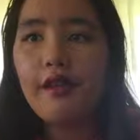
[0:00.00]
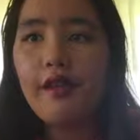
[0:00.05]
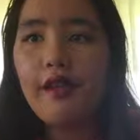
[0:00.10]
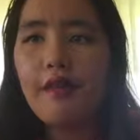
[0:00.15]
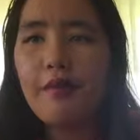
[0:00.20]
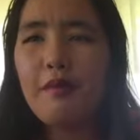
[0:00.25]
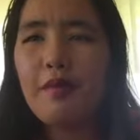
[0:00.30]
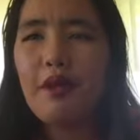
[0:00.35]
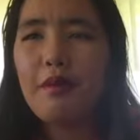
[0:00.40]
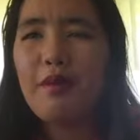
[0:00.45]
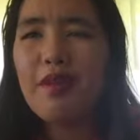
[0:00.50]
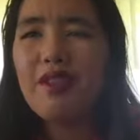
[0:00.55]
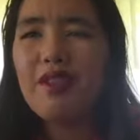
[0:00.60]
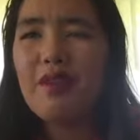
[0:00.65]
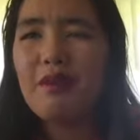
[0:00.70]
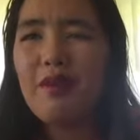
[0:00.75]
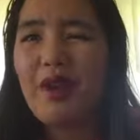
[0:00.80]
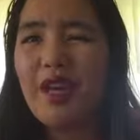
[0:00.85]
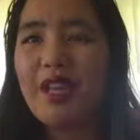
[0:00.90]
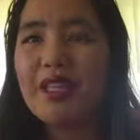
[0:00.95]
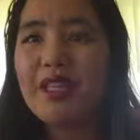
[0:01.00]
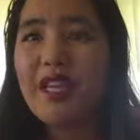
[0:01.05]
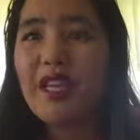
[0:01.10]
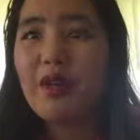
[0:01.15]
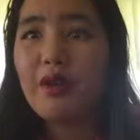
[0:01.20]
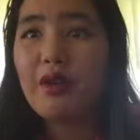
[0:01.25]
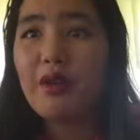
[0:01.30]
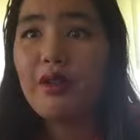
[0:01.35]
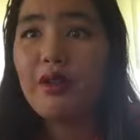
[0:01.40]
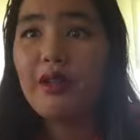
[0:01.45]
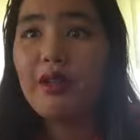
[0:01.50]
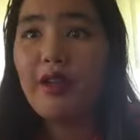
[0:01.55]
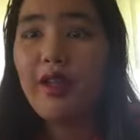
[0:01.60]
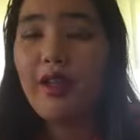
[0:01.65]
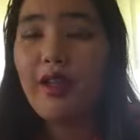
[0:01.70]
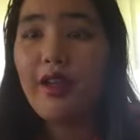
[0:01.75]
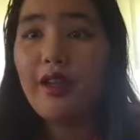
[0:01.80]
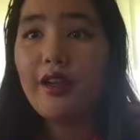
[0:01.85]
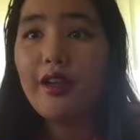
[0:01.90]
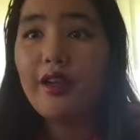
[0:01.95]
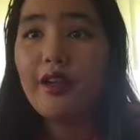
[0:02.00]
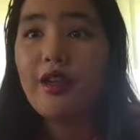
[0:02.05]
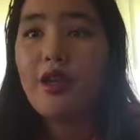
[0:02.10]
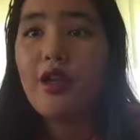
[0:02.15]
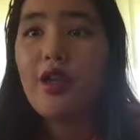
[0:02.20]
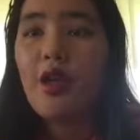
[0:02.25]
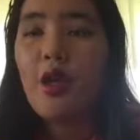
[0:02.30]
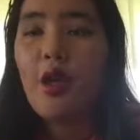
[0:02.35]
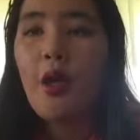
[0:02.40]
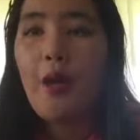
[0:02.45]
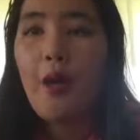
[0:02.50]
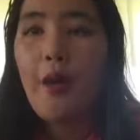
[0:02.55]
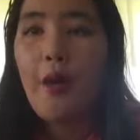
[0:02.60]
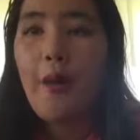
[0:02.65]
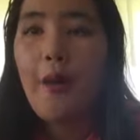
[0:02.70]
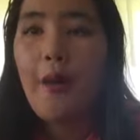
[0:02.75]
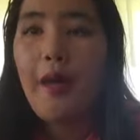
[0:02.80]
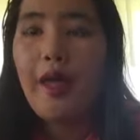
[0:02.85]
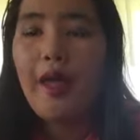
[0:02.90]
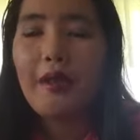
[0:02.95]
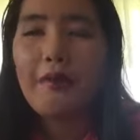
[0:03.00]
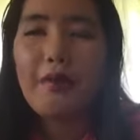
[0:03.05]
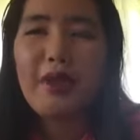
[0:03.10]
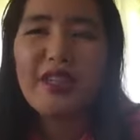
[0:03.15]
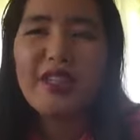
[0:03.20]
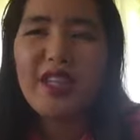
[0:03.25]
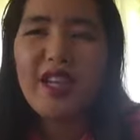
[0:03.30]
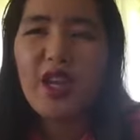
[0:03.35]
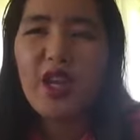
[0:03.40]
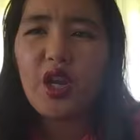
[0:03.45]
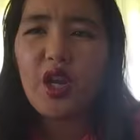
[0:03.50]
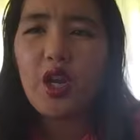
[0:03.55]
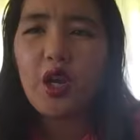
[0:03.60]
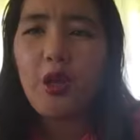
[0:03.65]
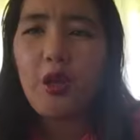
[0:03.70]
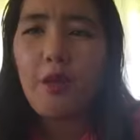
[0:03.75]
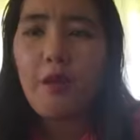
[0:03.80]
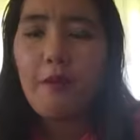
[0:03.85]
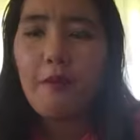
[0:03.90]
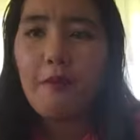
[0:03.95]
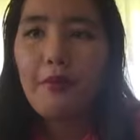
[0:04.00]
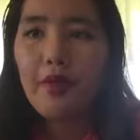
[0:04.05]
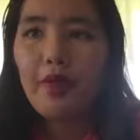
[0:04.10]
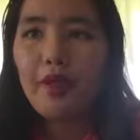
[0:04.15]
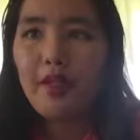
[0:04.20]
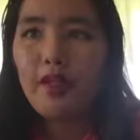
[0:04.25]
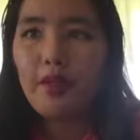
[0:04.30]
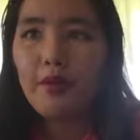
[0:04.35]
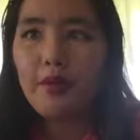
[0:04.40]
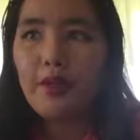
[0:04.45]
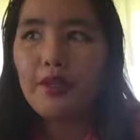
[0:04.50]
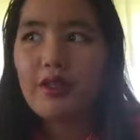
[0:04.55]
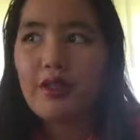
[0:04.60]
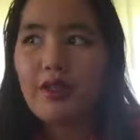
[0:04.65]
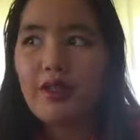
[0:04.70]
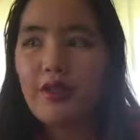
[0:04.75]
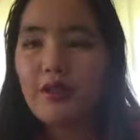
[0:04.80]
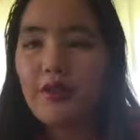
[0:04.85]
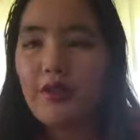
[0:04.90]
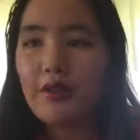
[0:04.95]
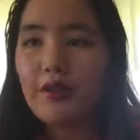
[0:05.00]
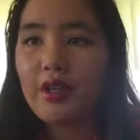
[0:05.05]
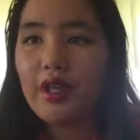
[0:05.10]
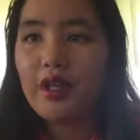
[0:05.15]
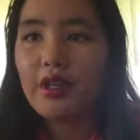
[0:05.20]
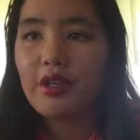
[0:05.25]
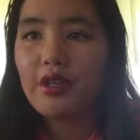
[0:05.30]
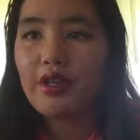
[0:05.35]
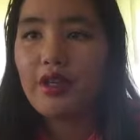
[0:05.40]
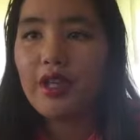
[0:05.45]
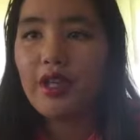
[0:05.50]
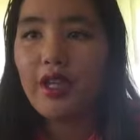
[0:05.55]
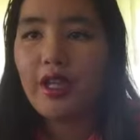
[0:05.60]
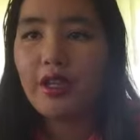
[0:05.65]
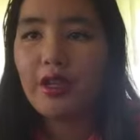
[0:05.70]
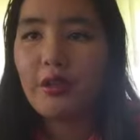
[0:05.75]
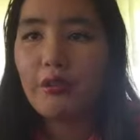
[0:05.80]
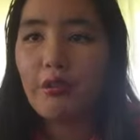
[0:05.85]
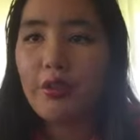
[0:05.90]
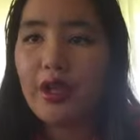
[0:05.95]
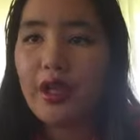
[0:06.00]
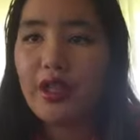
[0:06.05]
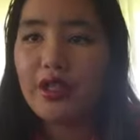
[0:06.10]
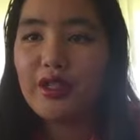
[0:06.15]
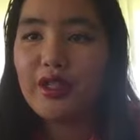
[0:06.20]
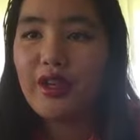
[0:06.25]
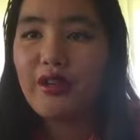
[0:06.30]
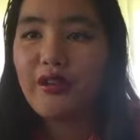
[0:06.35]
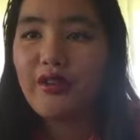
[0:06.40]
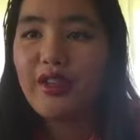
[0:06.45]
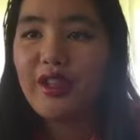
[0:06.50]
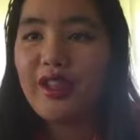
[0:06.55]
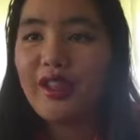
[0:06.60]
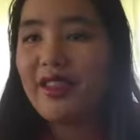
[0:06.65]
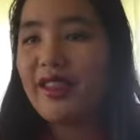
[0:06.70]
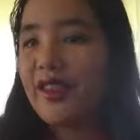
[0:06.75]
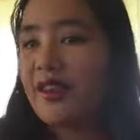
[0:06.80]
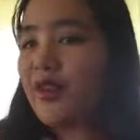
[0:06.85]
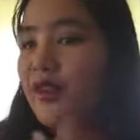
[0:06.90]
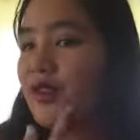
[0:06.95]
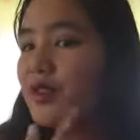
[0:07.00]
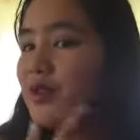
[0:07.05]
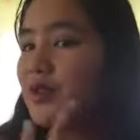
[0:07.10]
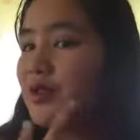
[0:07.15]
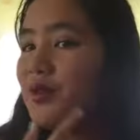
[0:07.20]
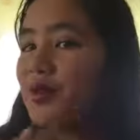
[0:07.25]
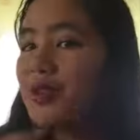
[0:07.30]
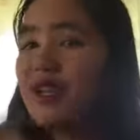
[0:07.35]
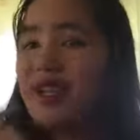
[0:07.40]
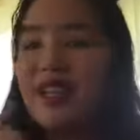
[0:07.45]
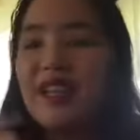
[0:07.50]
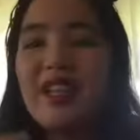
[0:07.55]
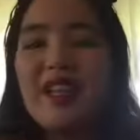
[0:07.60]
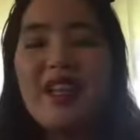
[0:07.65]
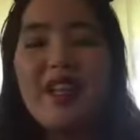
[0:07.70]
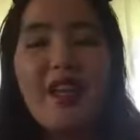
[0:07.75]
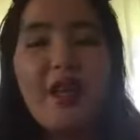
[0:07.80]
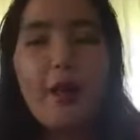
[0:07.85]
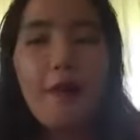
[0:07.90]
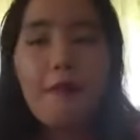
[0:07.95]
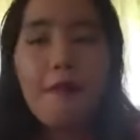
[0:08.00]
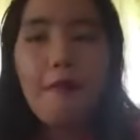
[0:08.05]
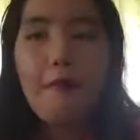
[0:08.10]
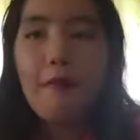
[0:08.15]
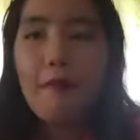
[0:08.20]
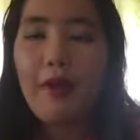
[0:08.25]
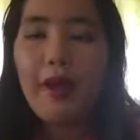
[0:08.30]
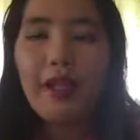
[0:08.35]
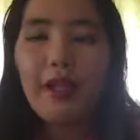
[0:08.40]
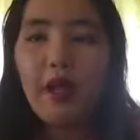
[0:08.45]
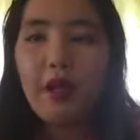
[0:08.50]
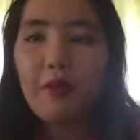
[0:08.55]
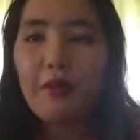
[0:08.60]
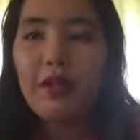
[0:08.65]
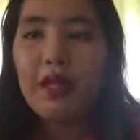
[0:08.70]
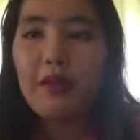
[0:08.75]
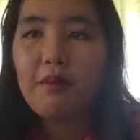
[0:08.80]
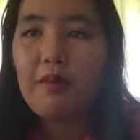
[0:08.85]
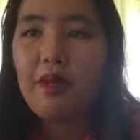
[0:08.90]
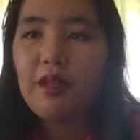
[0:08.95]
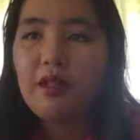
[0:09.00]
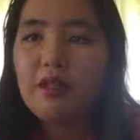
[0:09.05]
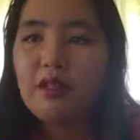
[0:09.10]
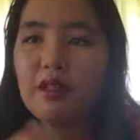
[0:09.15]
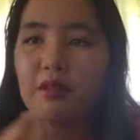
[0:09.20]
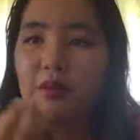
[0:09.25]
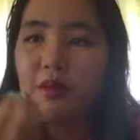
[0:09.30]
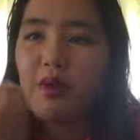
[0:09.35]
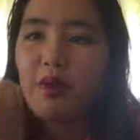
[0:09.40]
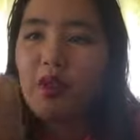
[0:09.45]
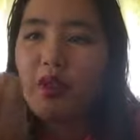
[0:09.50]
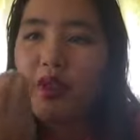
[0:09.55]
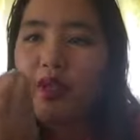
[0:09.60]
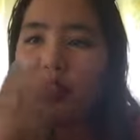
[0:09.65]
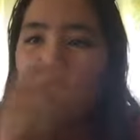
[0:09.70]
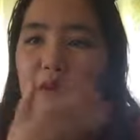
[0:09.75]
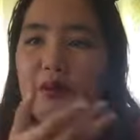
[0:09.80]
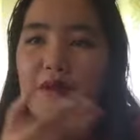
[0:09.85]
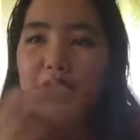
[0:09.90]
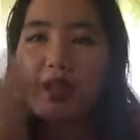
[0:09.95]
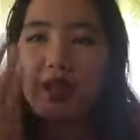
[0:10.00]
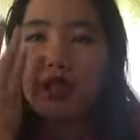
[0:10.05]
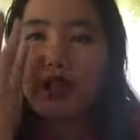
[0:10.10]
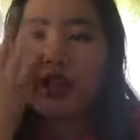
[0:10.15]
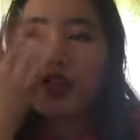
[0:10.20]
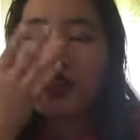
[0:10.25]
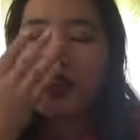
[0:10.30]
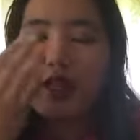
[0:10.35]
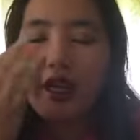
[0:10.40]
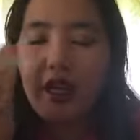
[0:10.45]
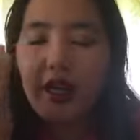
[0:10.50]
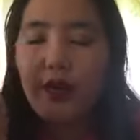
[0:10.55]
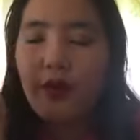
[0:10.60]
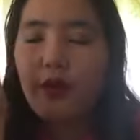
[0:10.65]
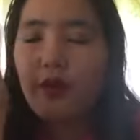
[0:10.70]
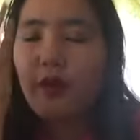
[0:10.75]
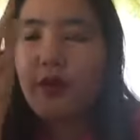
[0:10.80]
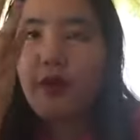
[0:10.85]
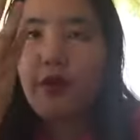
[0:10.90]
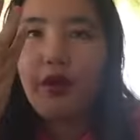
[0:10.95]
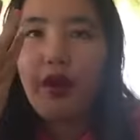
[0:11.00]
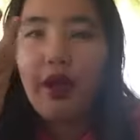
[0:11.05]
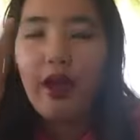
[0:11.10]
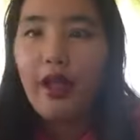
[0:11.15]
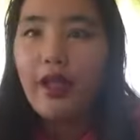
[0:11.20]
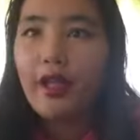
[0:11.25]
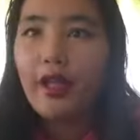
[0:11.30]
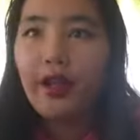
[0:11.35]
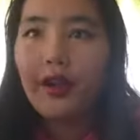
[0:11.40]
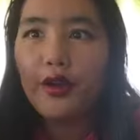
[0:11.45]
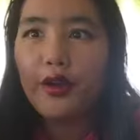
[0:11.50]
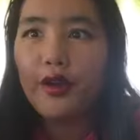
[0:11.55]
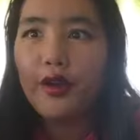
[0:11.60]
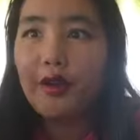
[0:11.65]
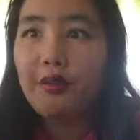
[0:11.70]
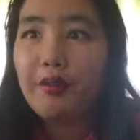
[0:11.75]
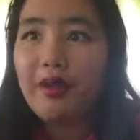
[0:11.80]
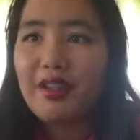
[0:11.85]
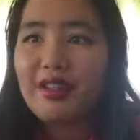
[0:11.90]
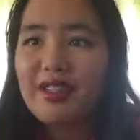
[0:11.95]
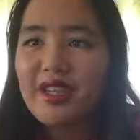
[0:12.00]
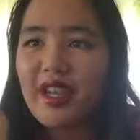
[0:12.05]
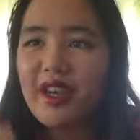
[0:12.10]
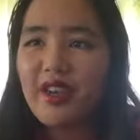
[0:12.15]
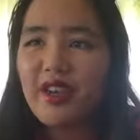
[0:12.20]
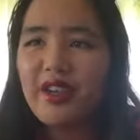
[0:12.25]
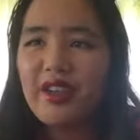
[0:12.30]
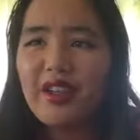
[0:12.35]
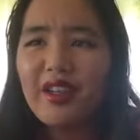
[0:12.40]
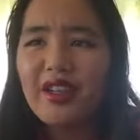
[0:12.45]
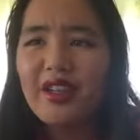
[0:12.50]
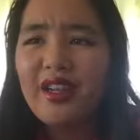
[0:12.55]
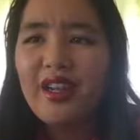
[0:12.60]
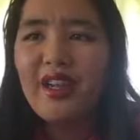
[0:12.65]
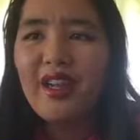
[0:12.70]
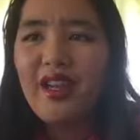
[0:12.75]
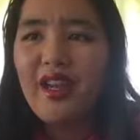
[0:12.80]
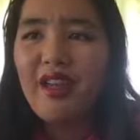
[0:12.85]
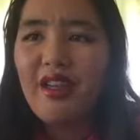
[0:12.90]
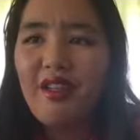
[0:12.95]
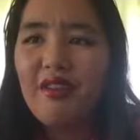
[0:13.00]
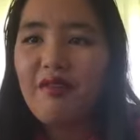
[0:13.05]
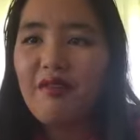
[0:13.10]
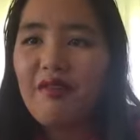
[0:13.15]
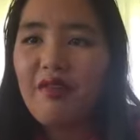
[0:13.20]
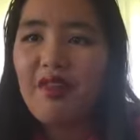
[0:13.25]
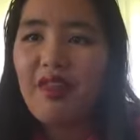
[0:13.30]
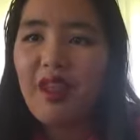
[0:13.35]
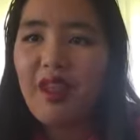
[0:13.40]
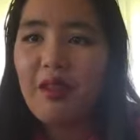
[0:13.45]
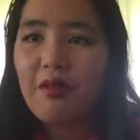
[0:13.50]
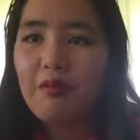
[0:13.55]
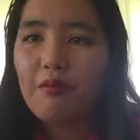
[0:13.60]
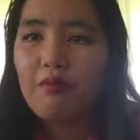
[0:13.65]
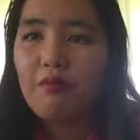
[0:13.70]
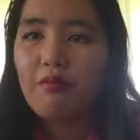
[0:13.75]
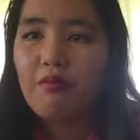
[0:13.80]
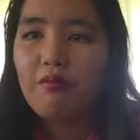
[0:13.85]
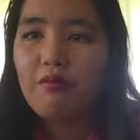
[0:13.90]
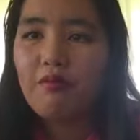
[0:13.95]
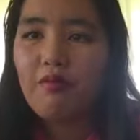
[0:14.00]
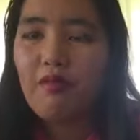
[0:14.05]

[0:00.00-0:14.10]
and maybe some eyeshadow and eyeliner and mascara. But like the rest, like the foundation and like the blush and everything and the contouring might not be. It might just be like lipstick, eyeshadow, eyeliner, and mascara. And